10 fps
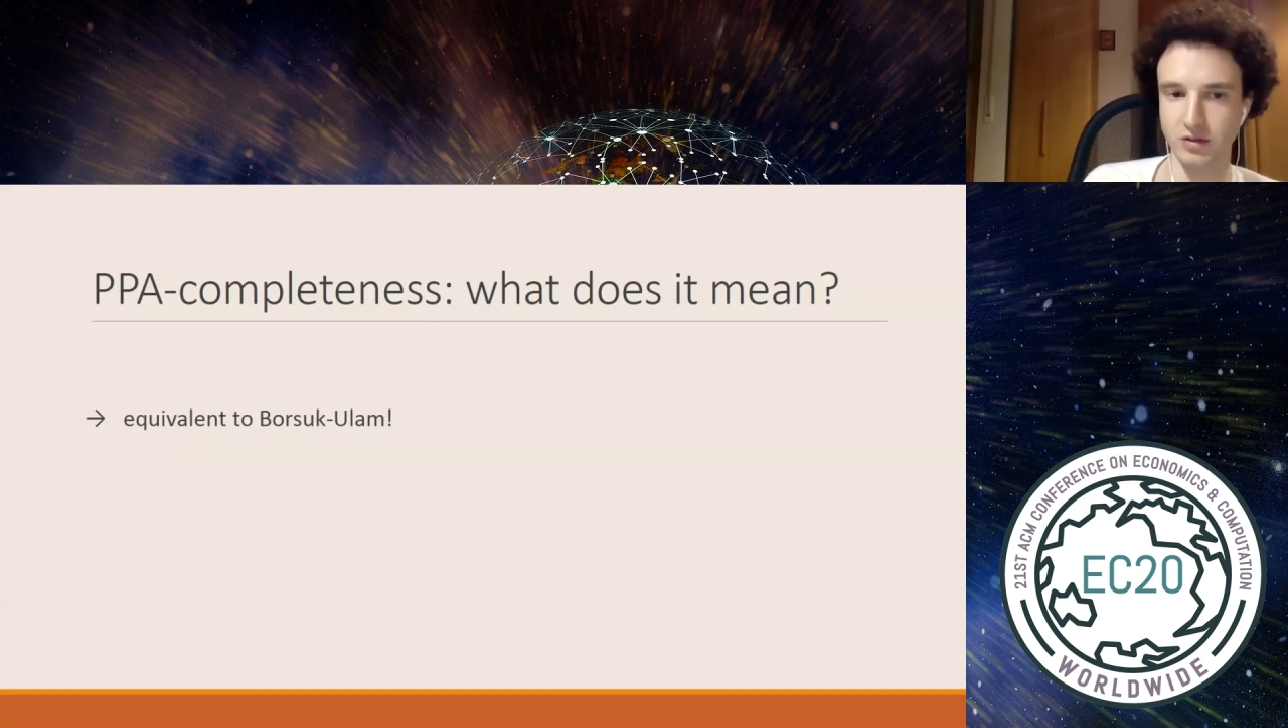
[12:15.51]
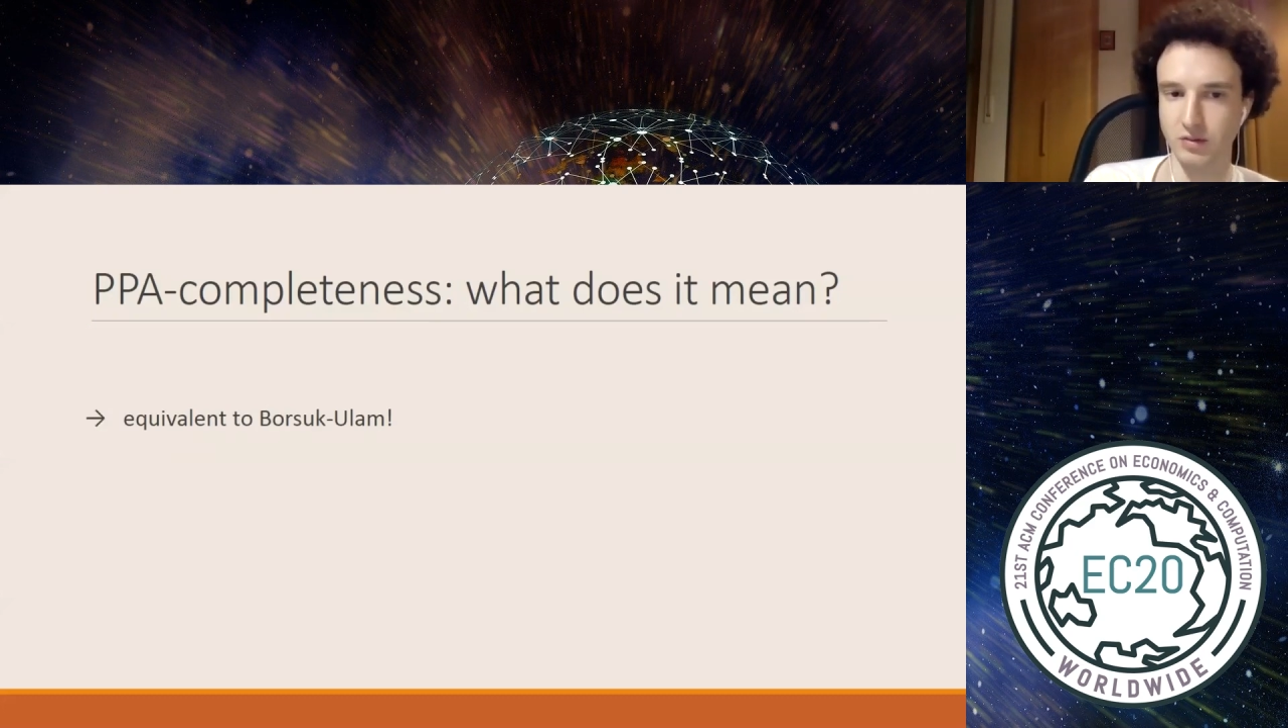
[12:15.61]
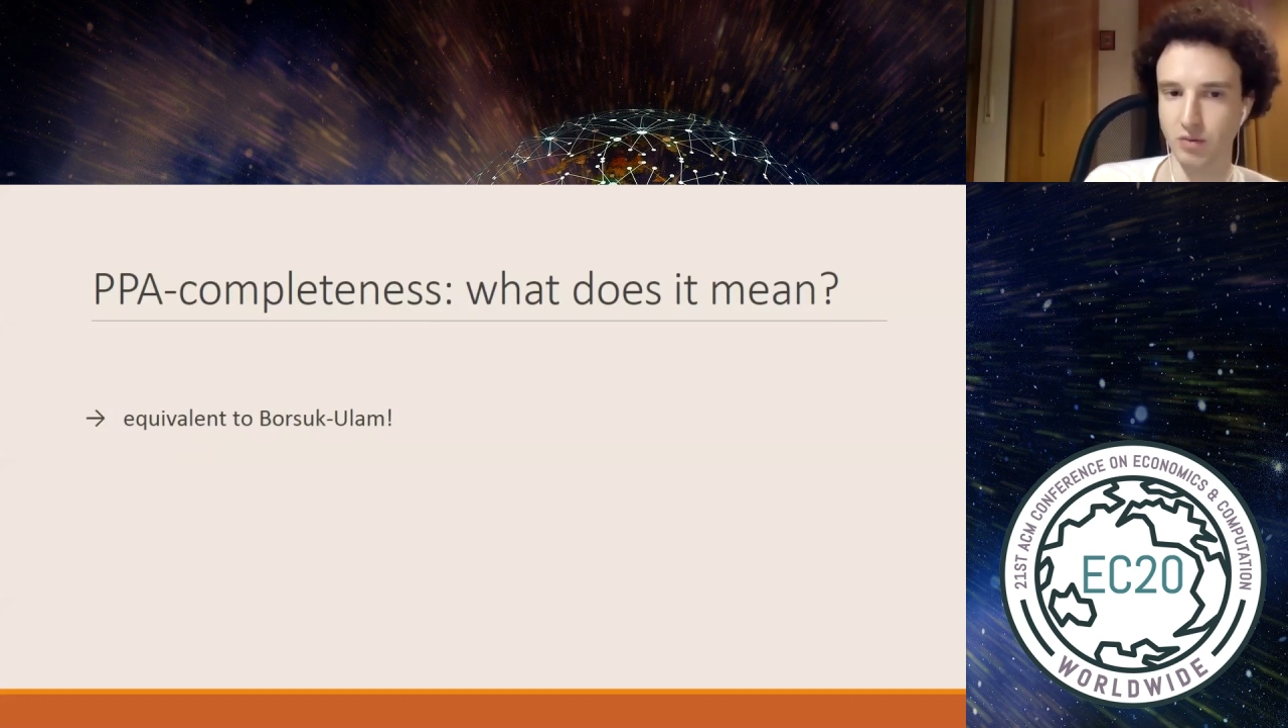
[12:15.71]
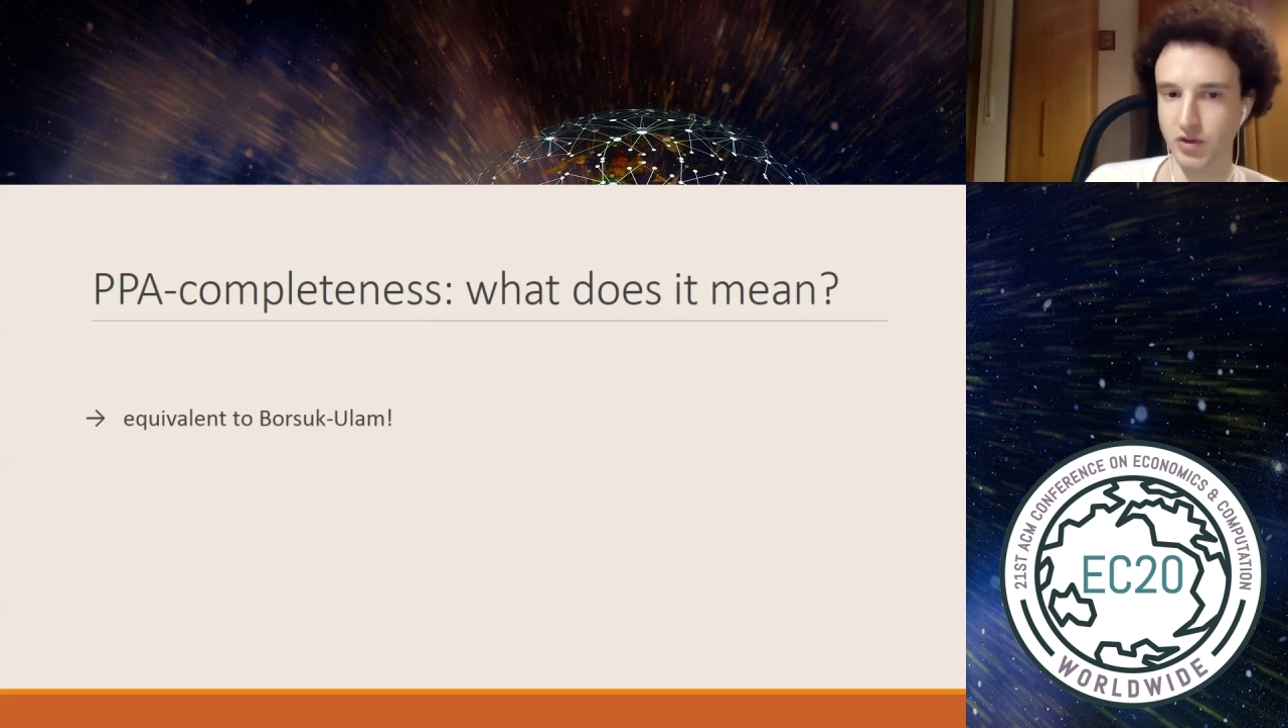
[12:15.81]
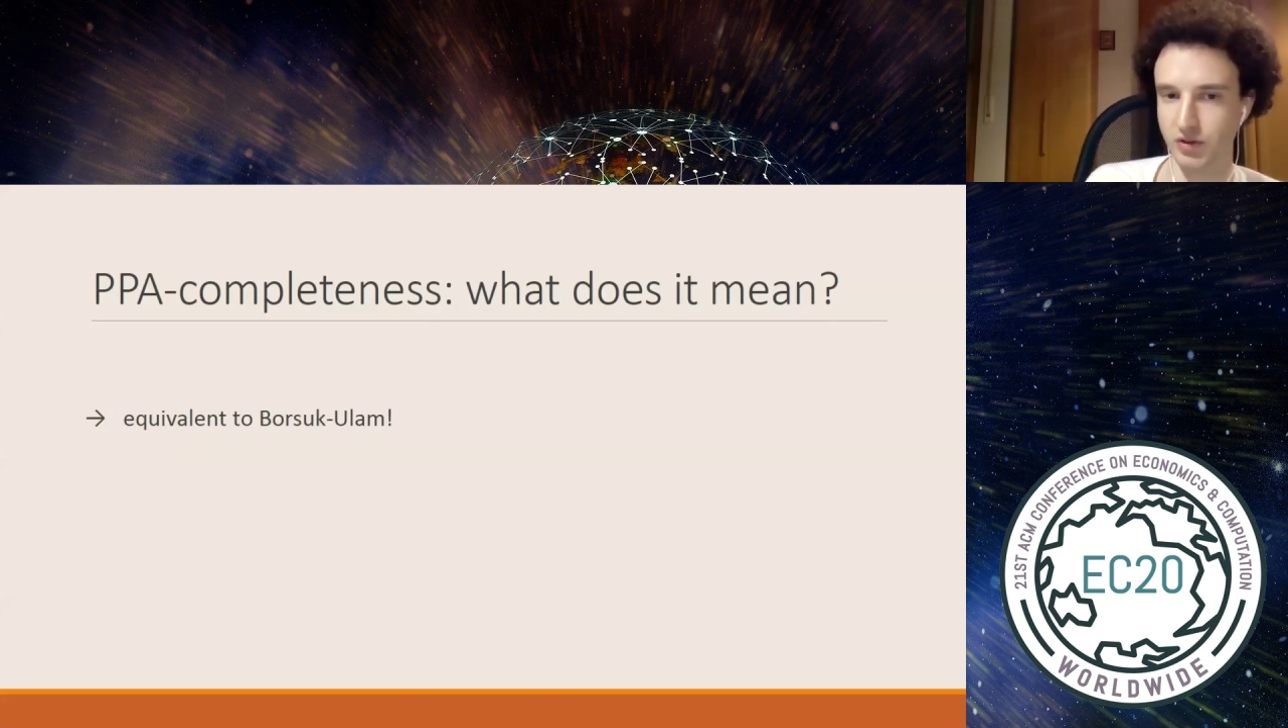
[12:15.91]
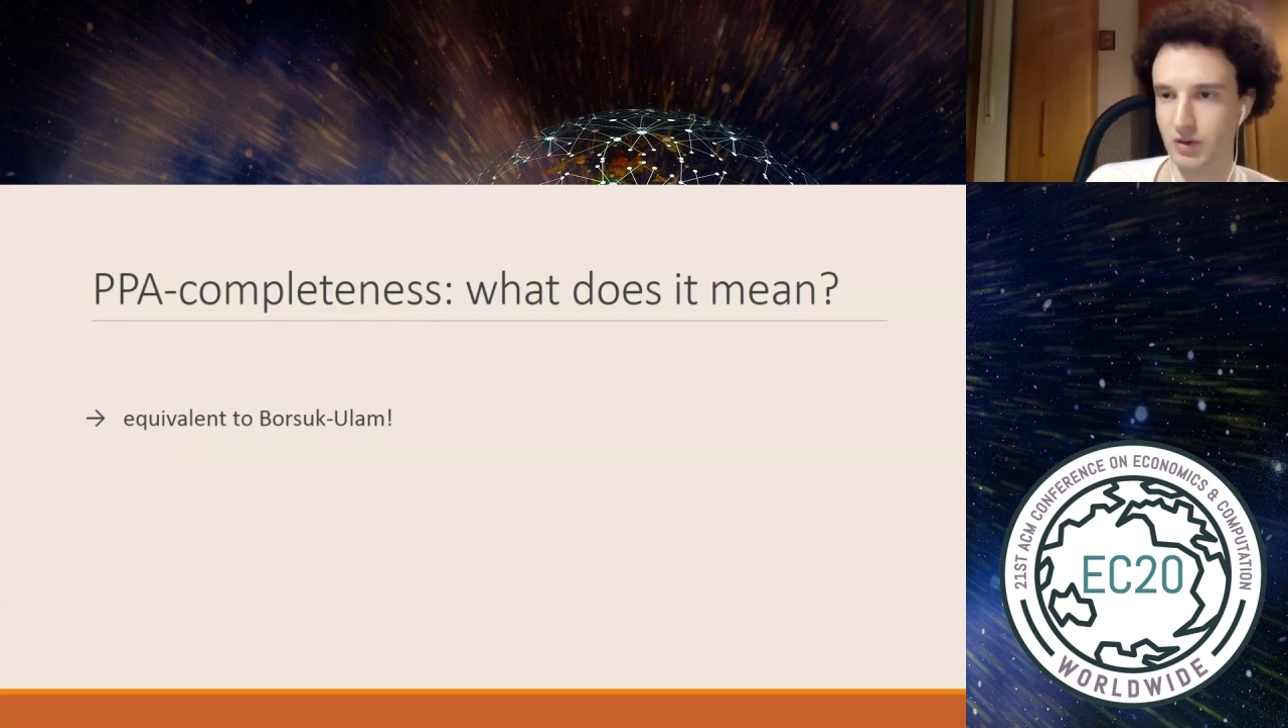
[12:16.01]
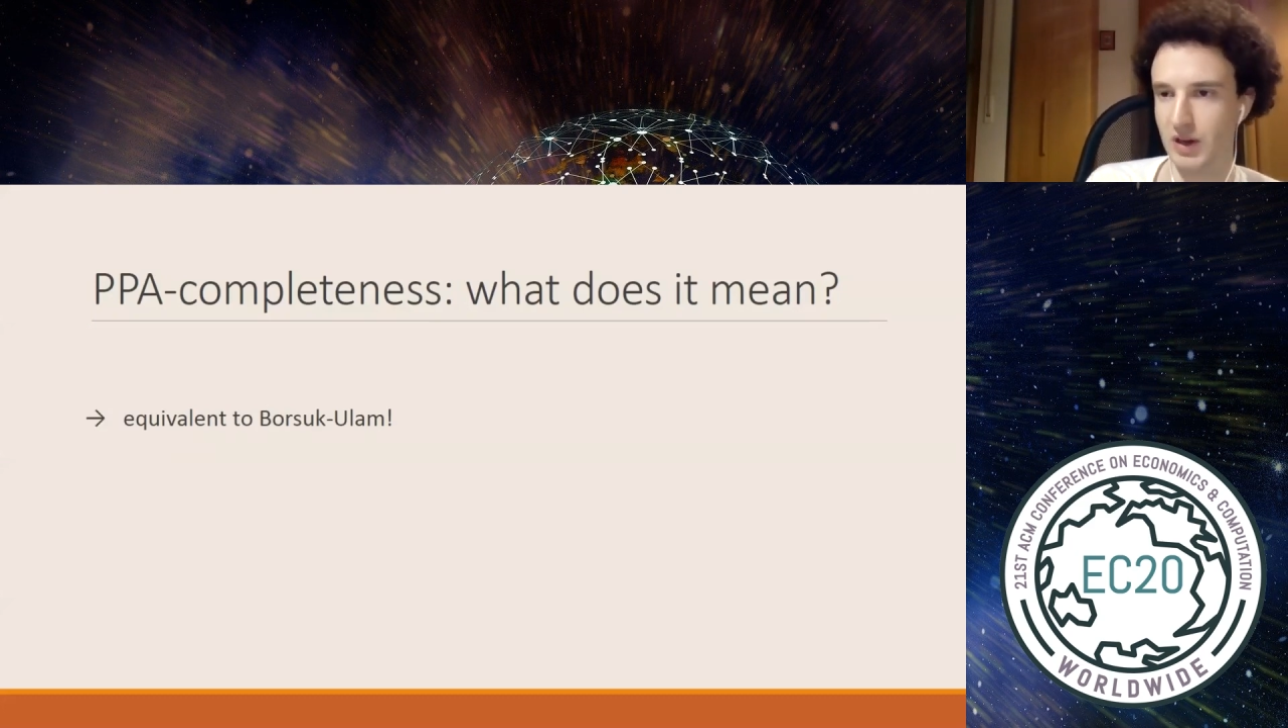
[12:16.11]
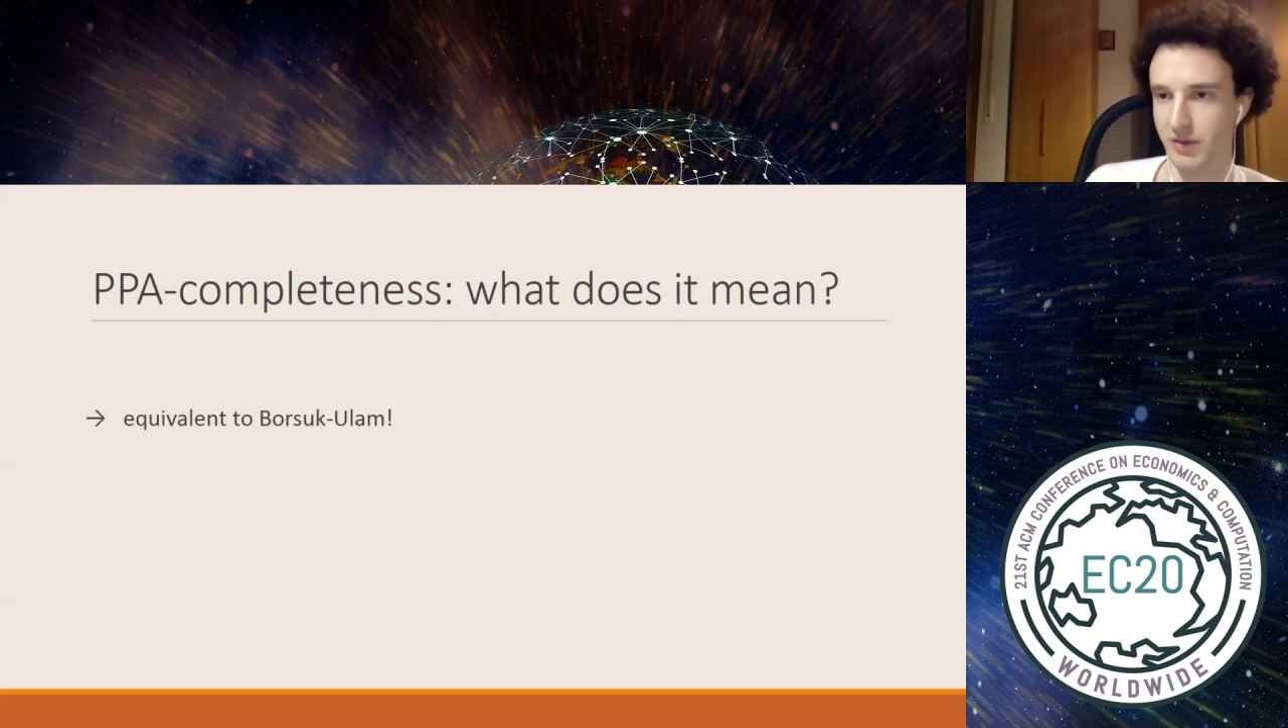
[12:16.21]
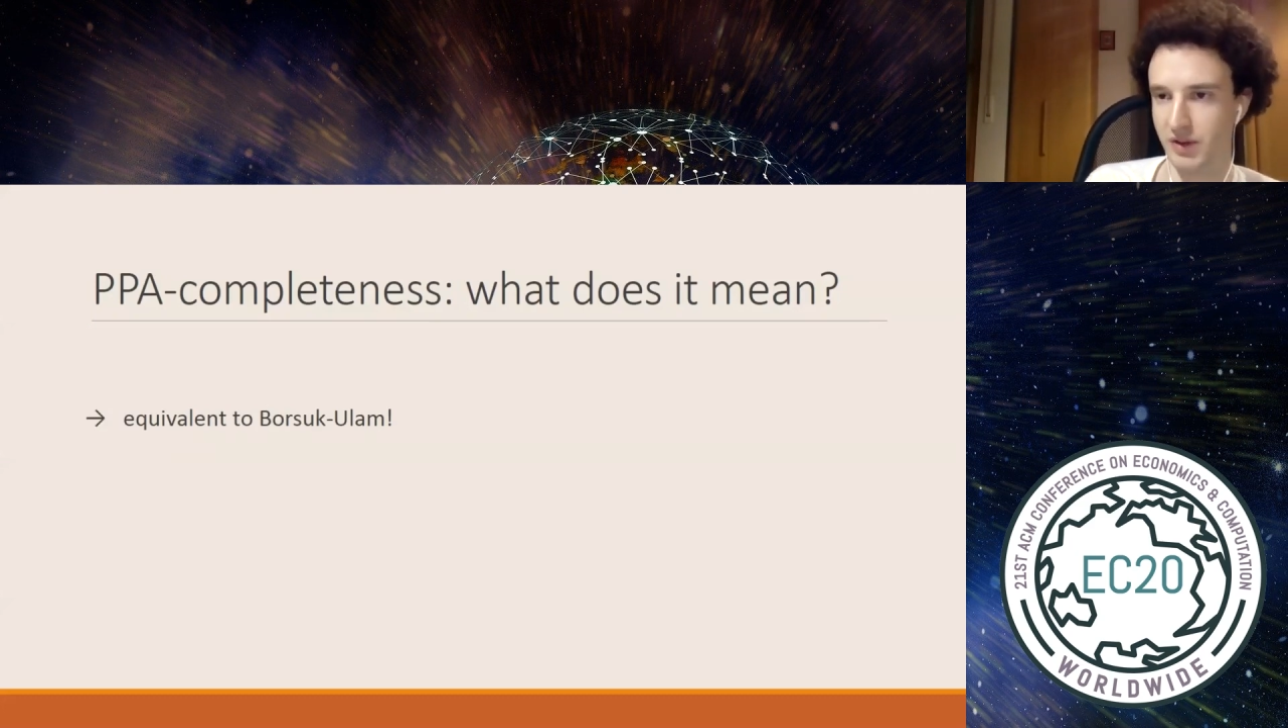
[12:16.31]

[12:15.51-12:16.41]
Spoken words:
to the Borsig-Ulam